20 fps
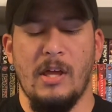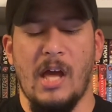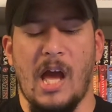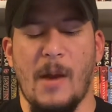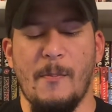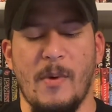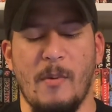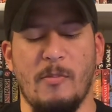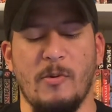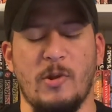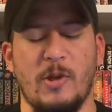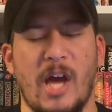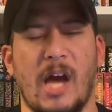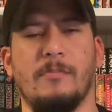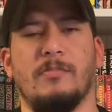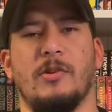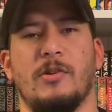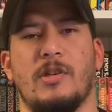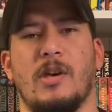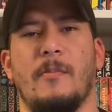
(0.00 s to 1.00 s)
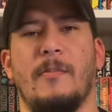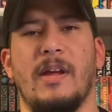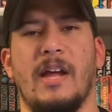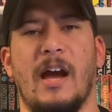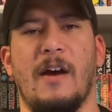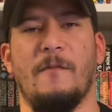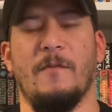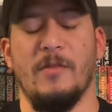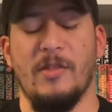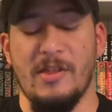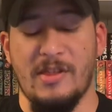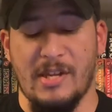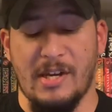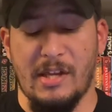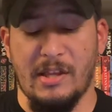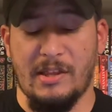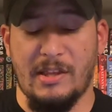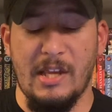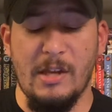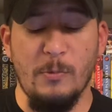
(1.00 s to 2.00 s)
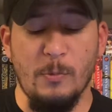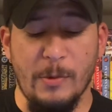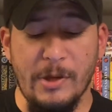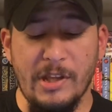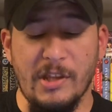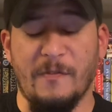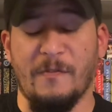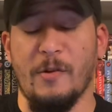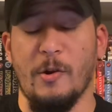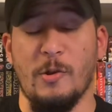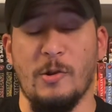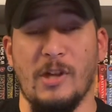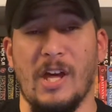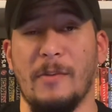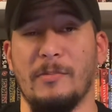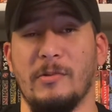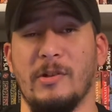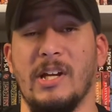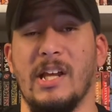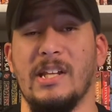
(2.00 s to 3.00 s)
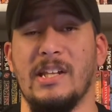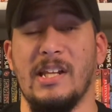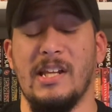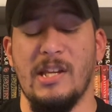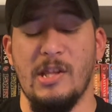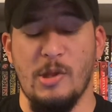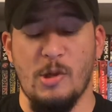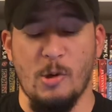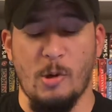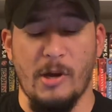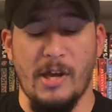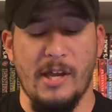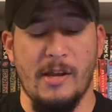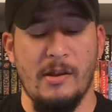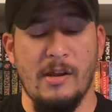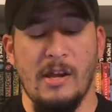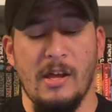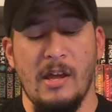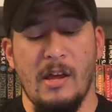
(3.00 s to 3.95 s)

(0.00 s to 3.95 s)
I remember chapters coming out for this, and I did read the first chapter and I did enjoy it.